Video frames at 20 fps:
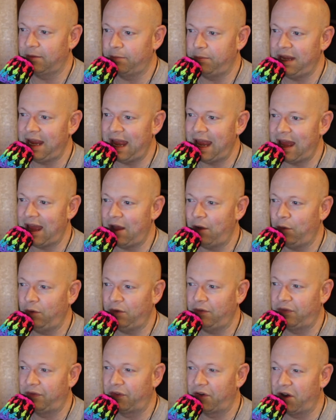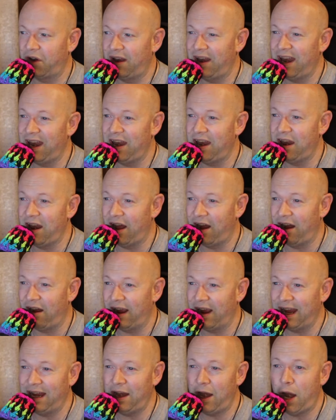be out for
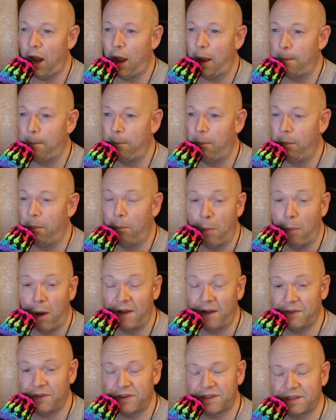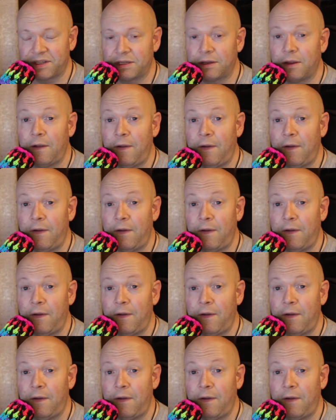9 months.